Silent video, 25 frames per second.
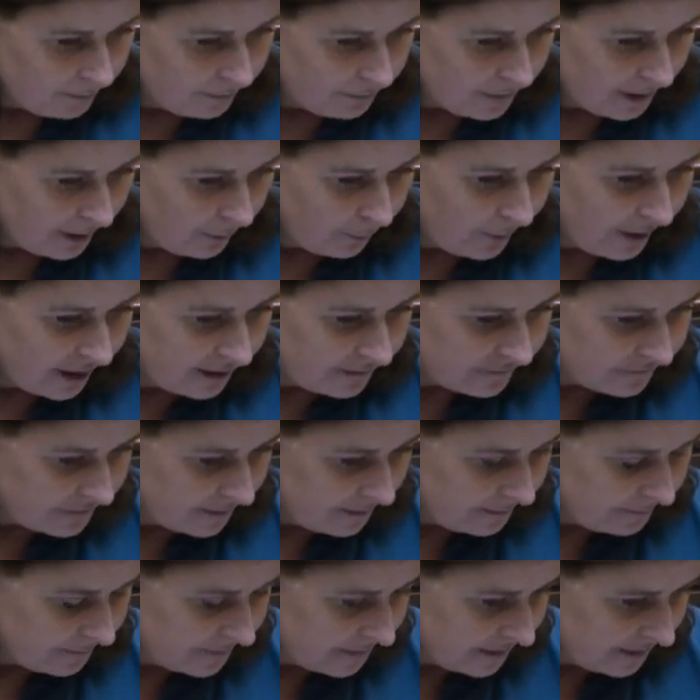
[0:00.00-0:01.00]
away
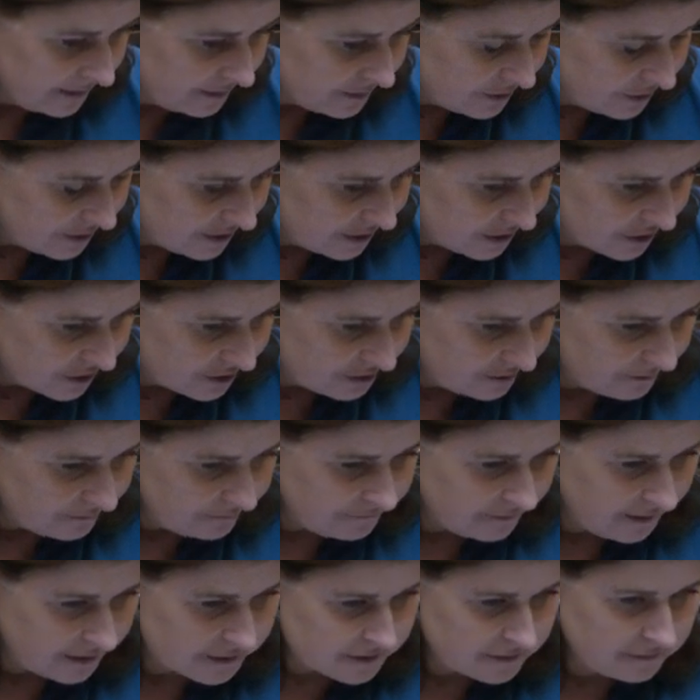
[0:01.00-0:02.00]
from the traditional
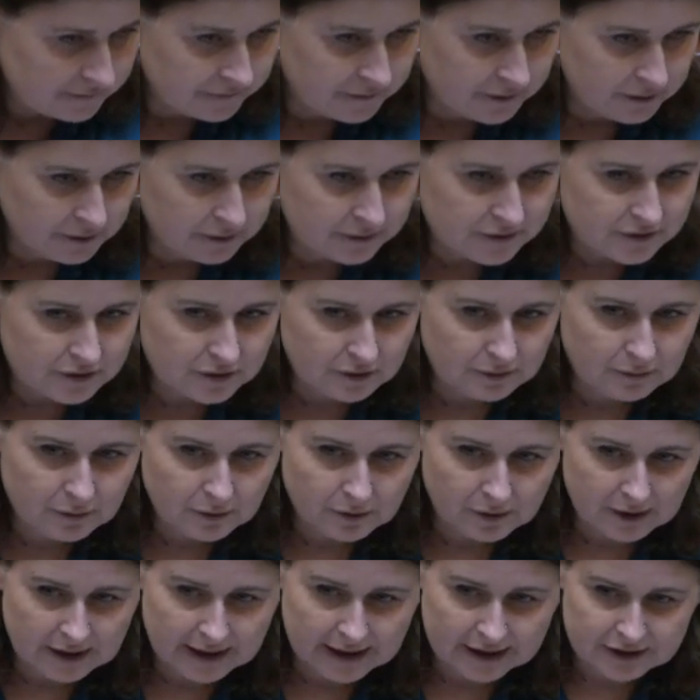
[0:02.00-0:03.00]
fossil fuels to a
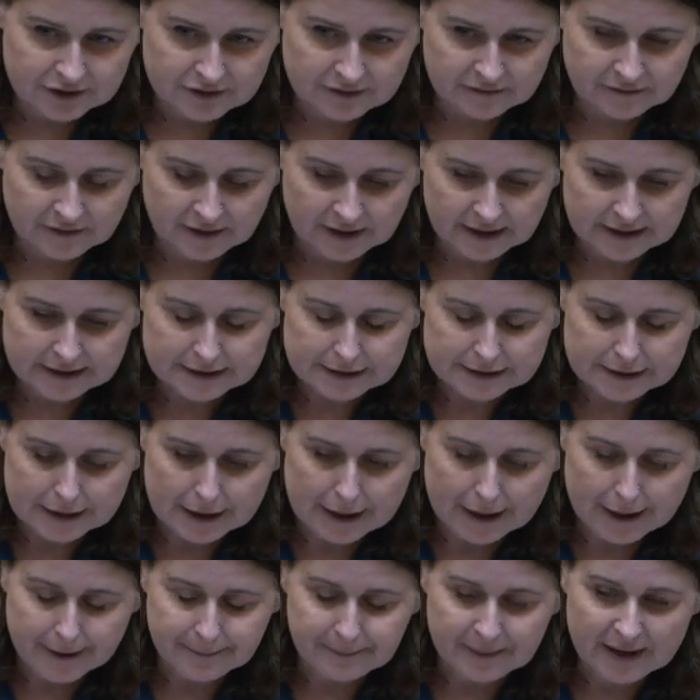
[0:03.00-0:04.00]
more electrified
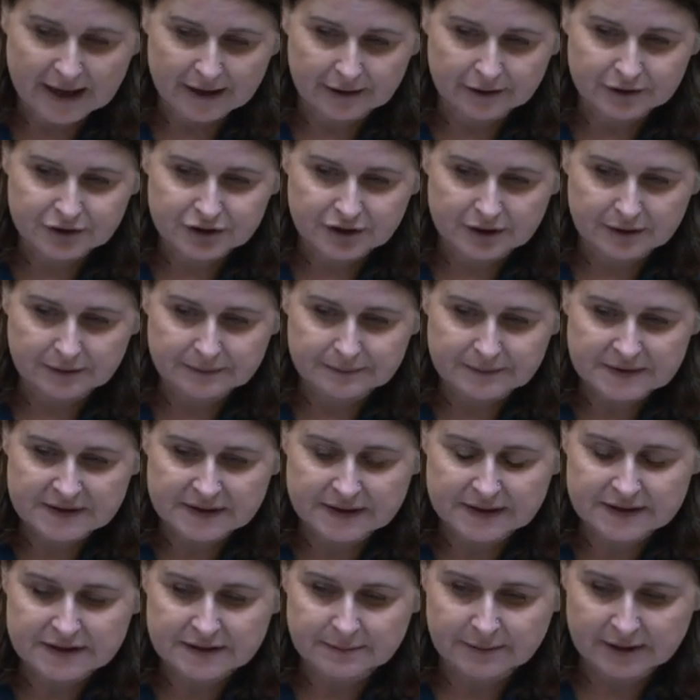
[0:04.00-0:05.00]
um, energy
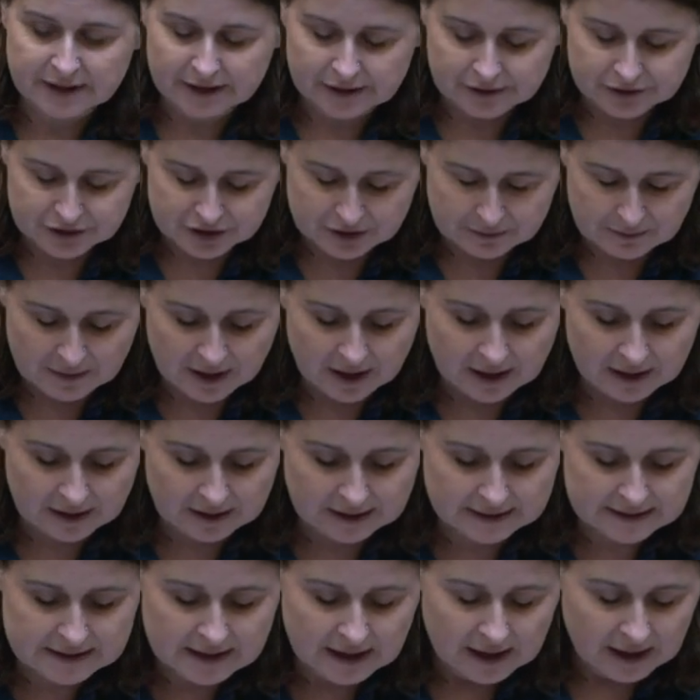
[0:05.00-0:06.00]
system and energy
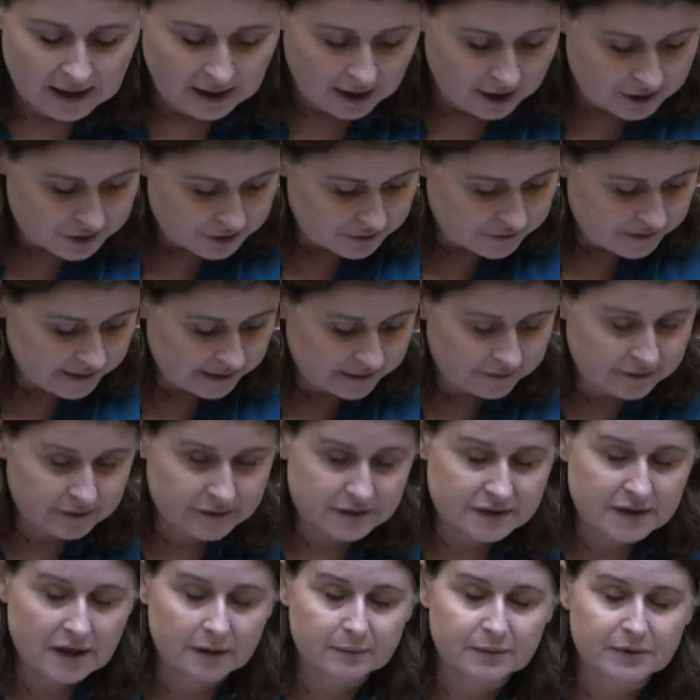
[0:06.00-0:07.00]
market, I do think
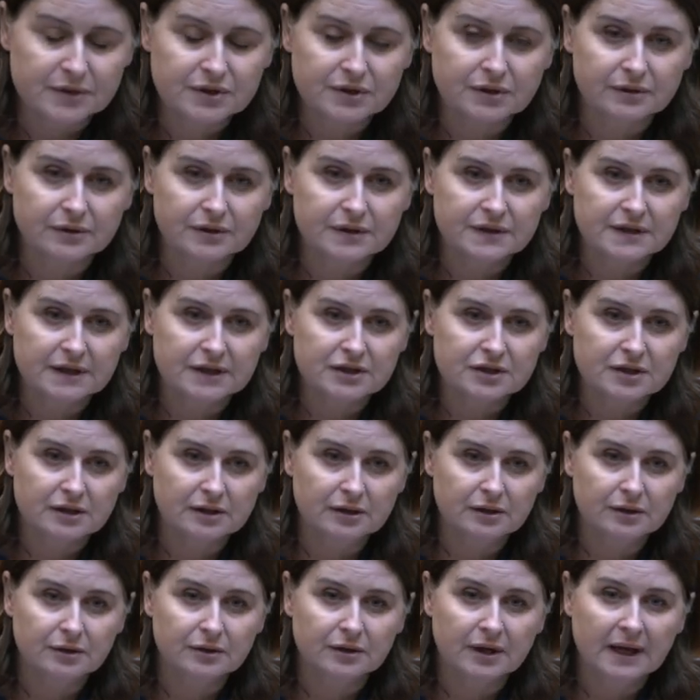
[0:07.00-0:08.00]
there's an opportunity to
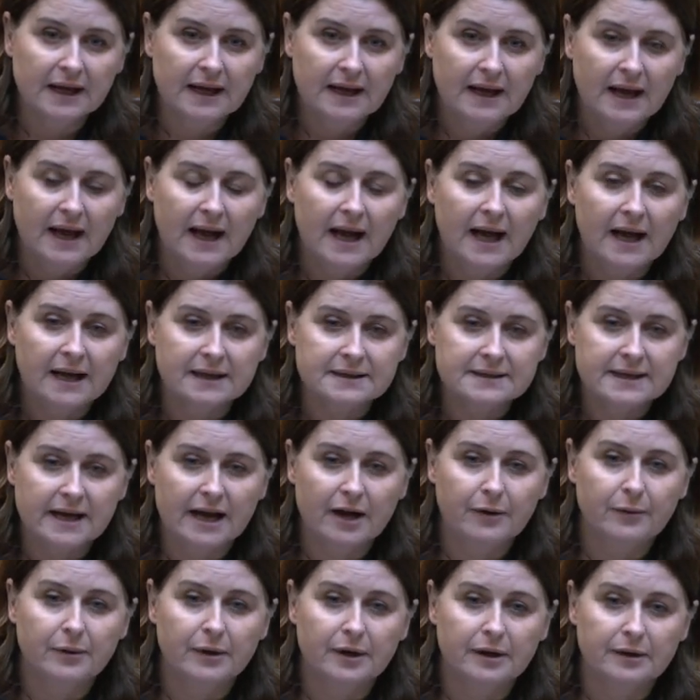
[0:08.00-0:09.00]
look at
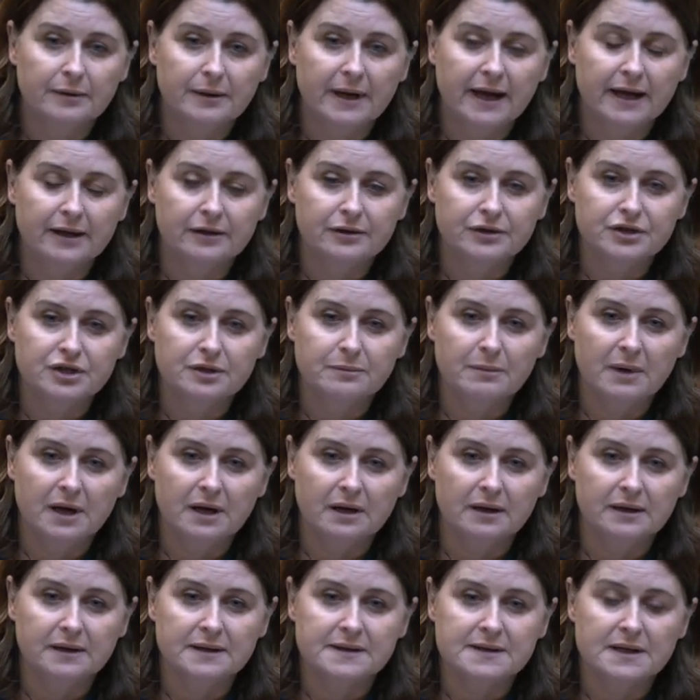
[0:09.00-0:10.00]
how our energy
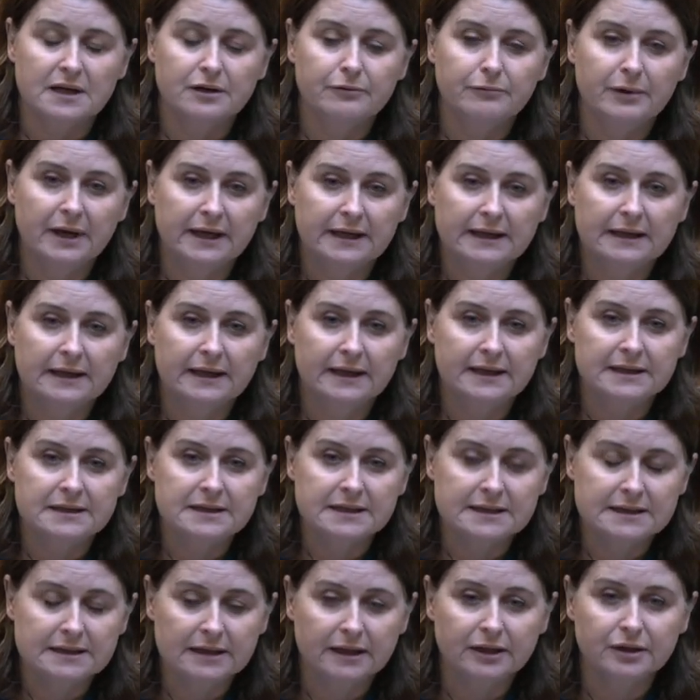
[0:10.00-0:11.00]
markets are
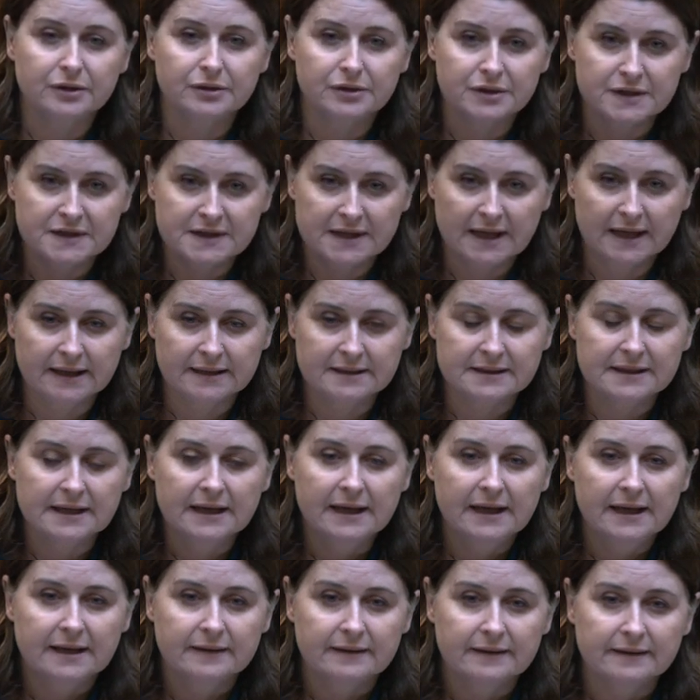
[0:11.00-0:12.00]
regulated. And I understand
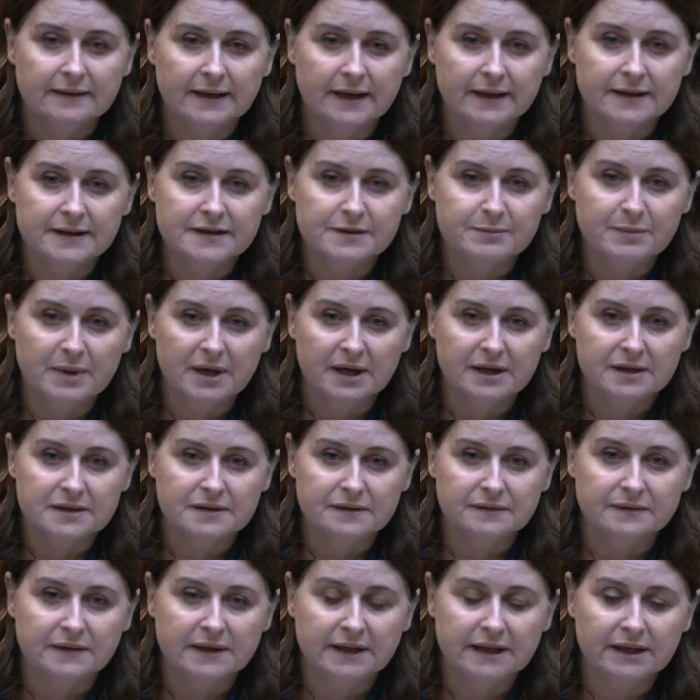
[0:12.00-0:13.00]
that that is part
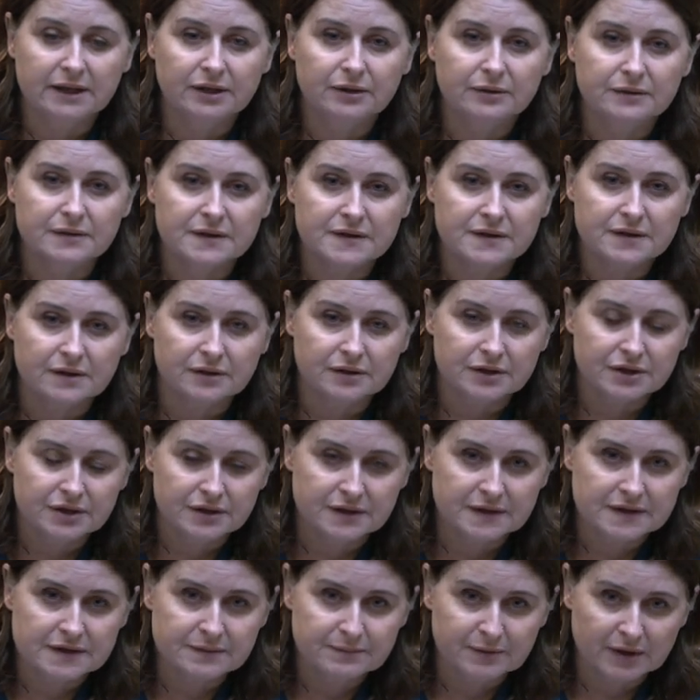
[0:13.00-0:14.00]
of the EU
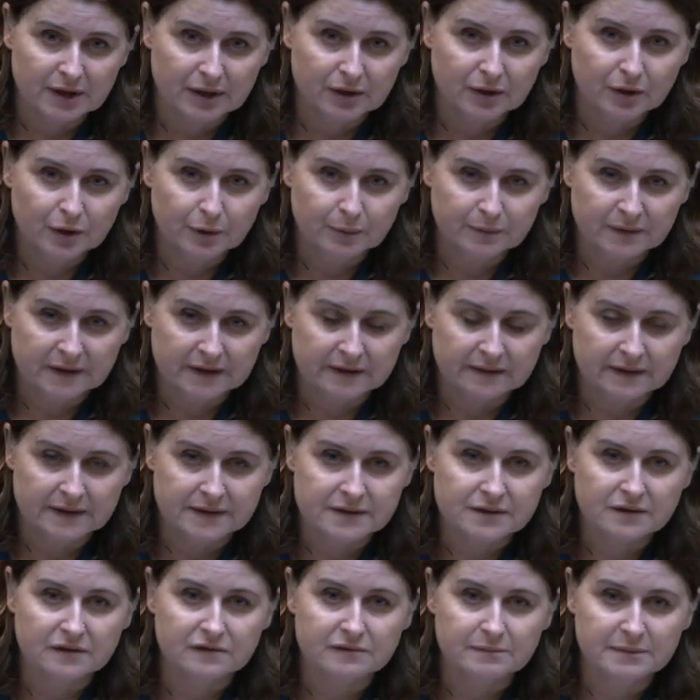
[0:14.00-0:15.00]
discussions, but I hope that
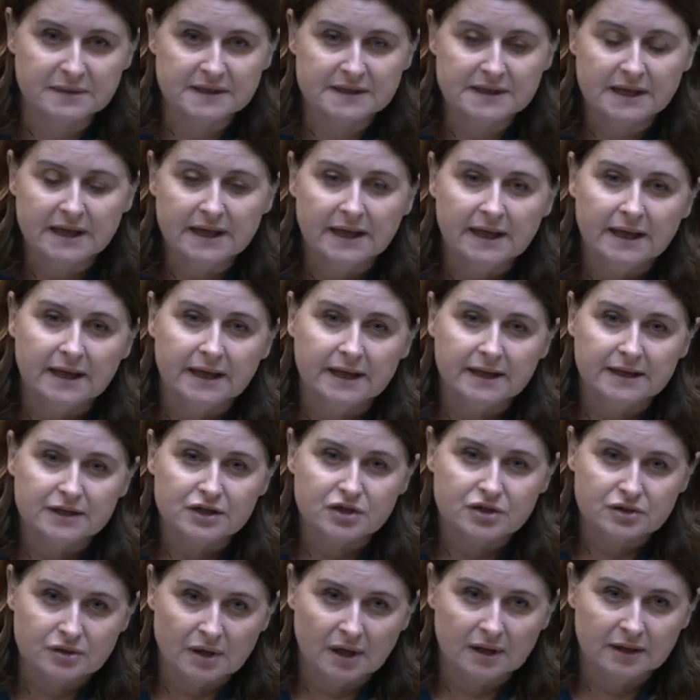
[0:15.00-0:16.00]
this government is
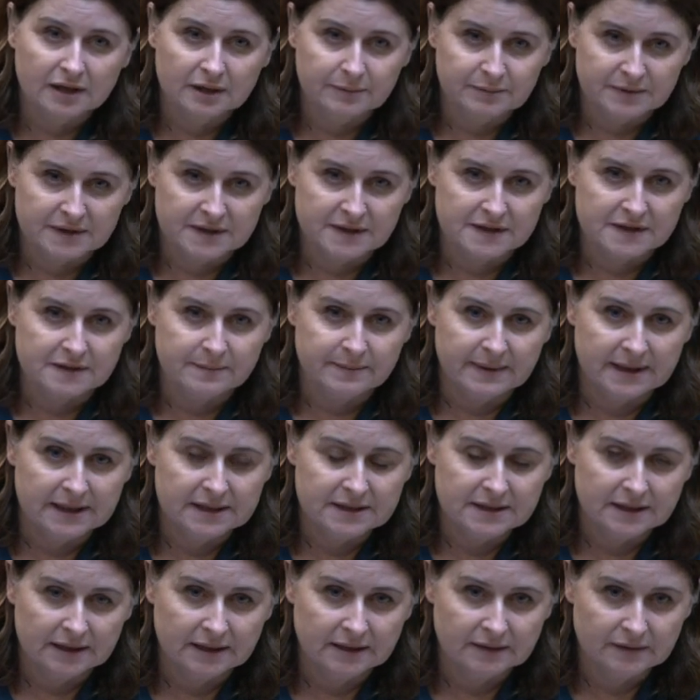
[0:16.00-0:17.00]
strongly
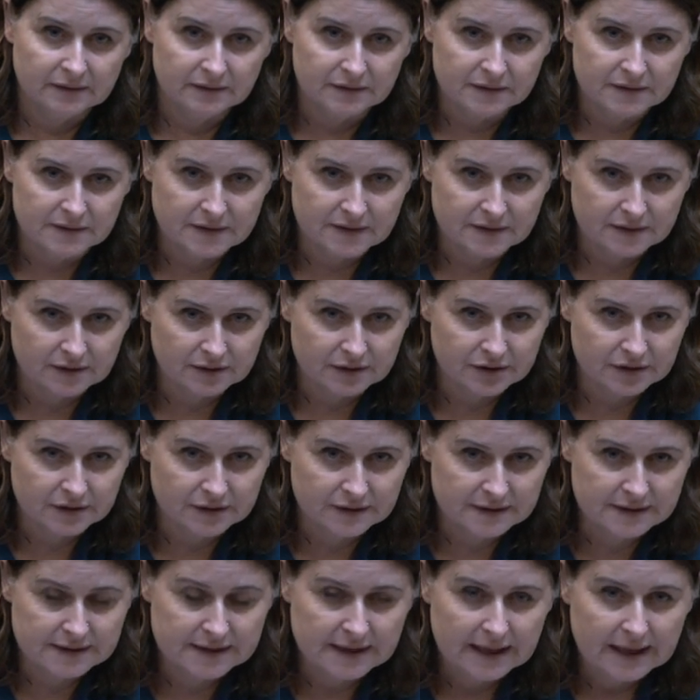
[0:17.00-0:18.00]
participating in those
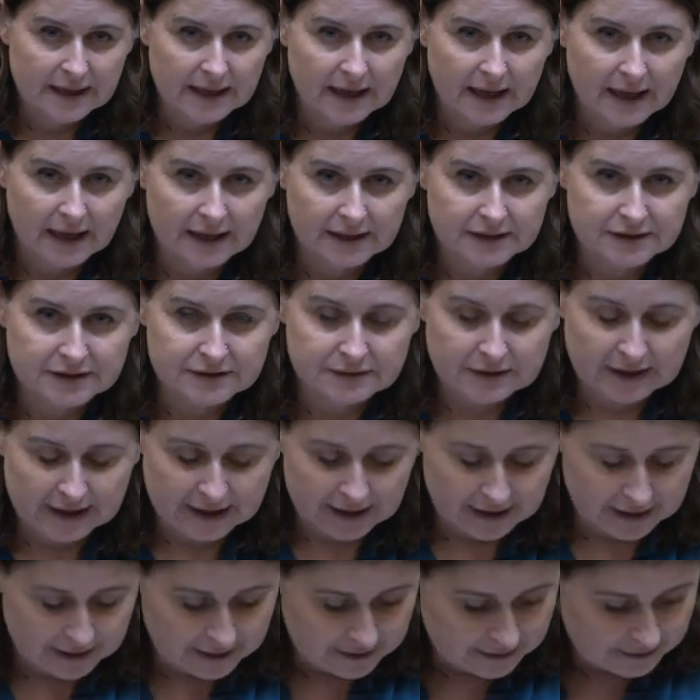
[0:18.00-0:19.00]
discussions and
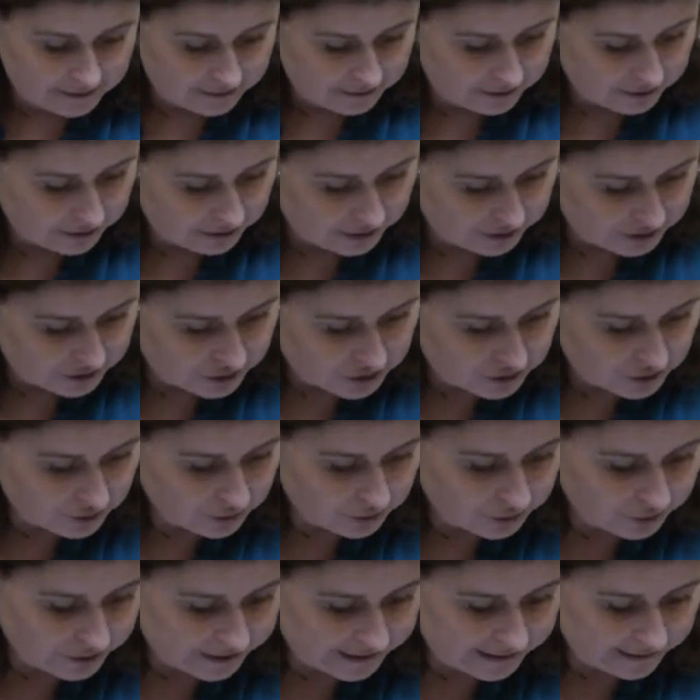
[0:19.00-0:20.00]
uh,
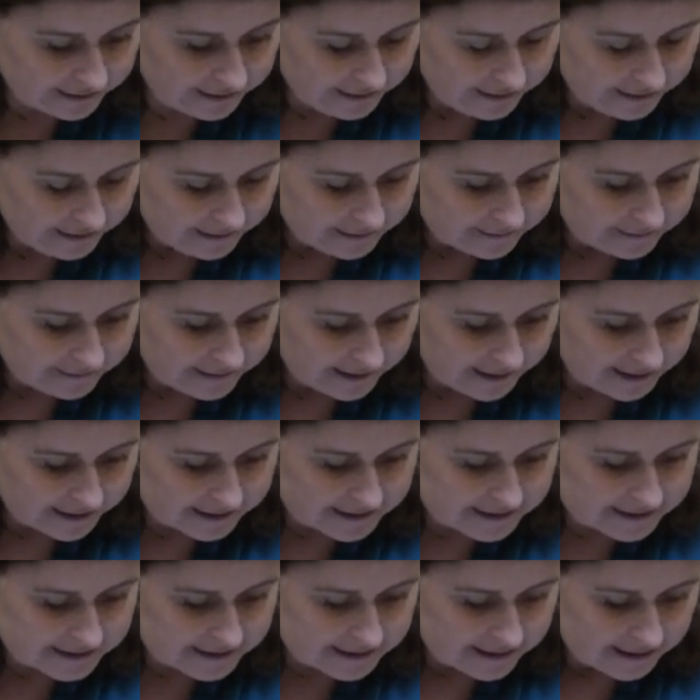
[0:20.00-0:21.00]
ensuring
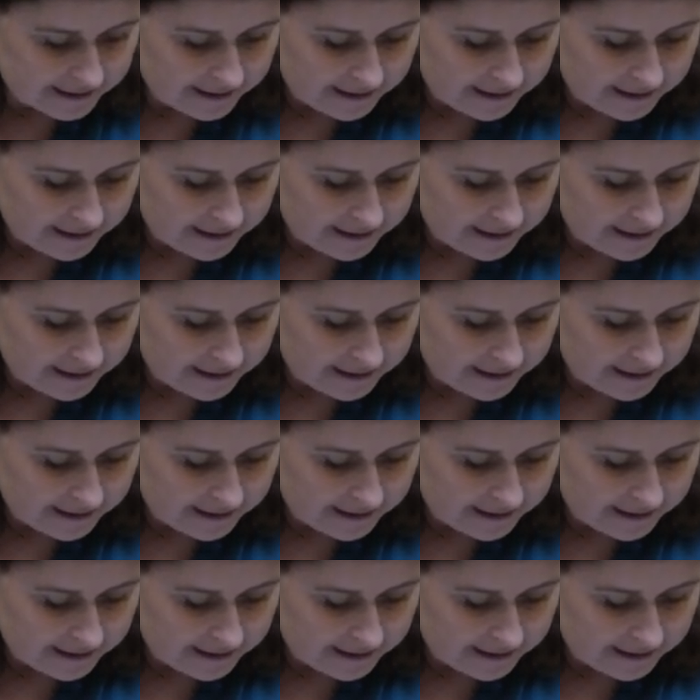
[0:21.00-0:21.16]
that